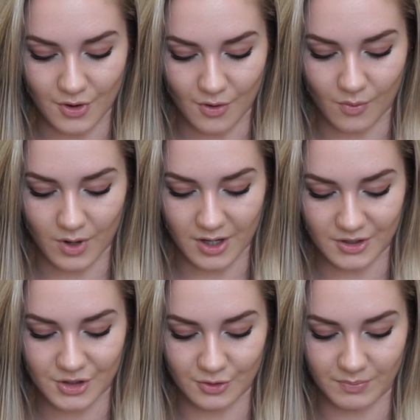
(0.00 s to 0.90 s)
know what I
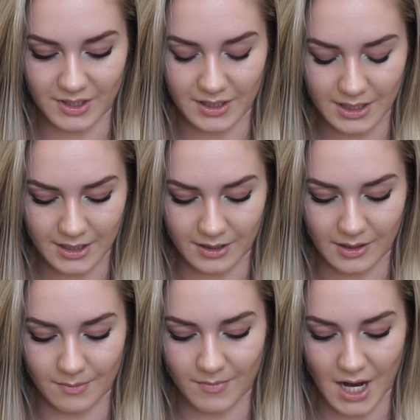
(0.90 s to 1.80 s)
should be eating,
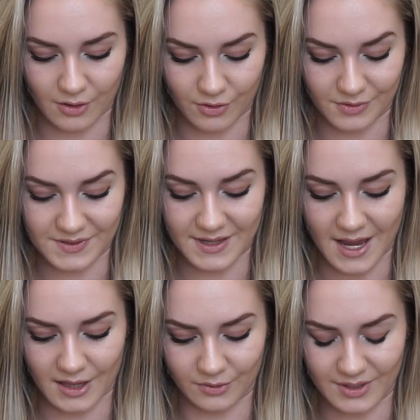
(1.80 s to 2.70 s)
macros,
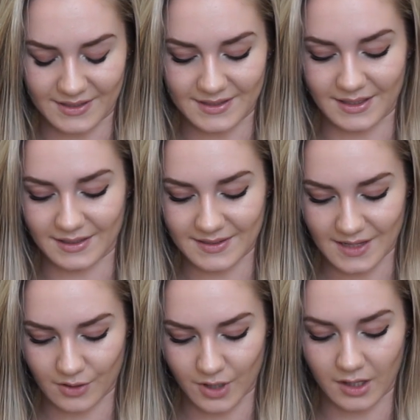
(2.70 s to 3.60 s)
calories,
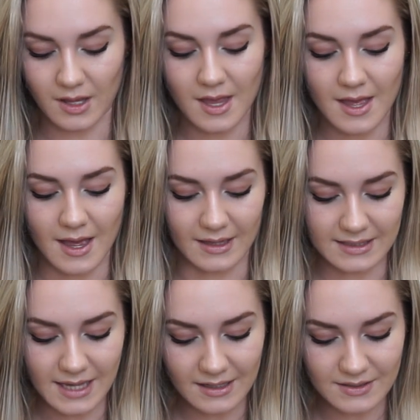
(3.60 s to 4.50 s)
etc. I
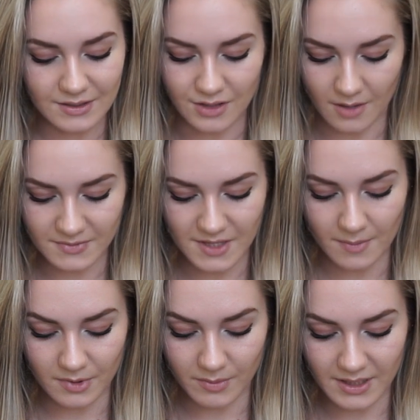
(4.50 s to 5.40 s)
take some
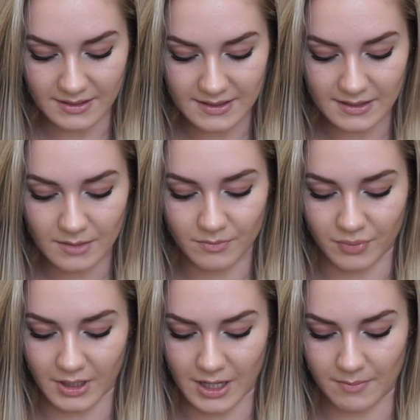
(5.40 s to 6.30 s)
supplements
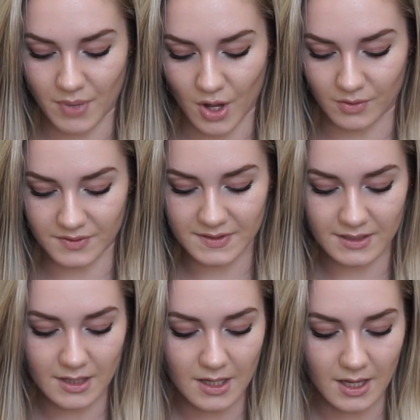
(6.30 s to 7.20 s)
pre, post,
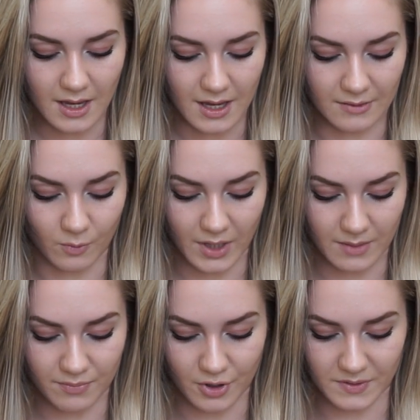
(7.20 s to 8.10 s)
and
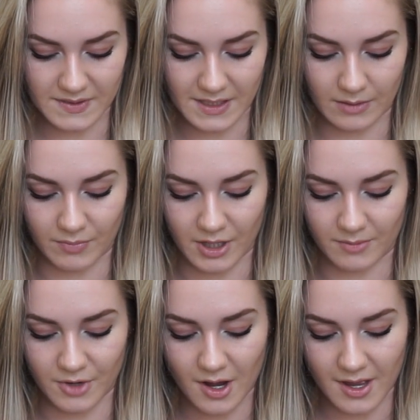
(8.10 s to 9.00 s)
whey protein, but
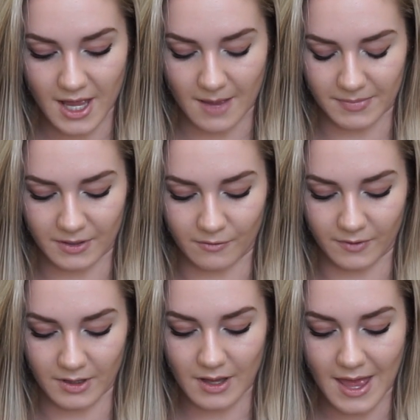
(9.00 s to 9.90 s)
I'm not
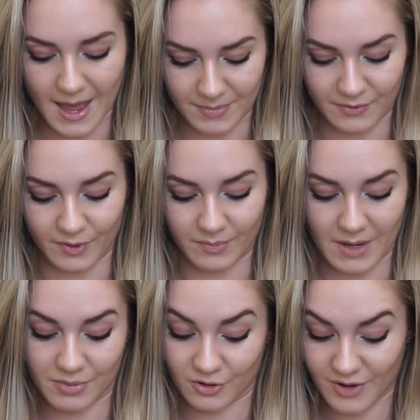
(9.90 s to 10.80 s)
happy with
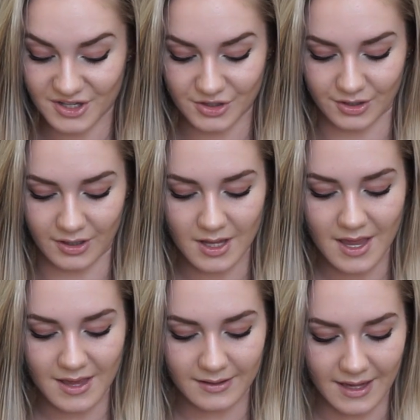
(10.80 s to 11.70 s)
my progression.
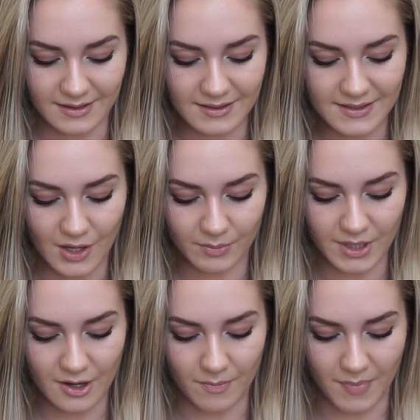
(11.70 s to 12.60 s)
Can you tell
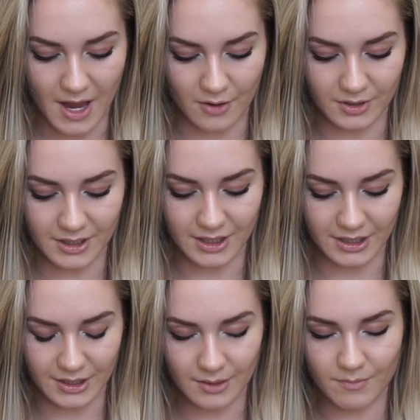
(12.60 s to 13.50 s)
me about
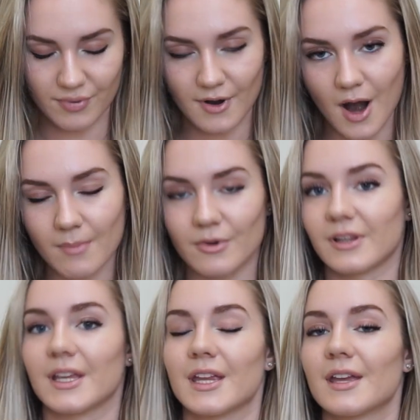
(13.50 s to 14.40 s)
eating
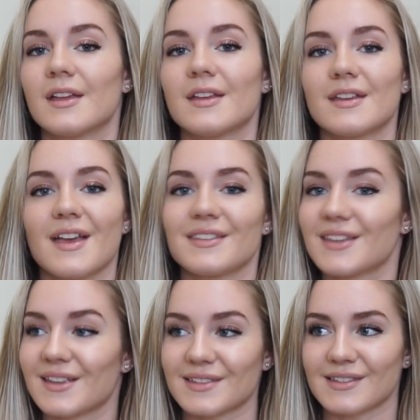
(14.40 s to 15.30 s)
properly? And
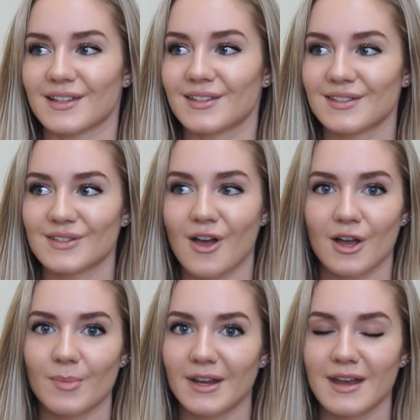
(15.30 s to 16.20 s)
yes, let's
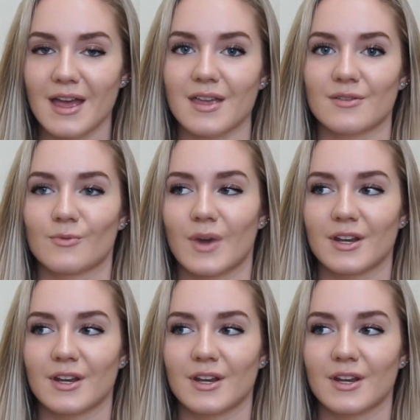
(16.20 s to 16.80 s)
talk about diet, why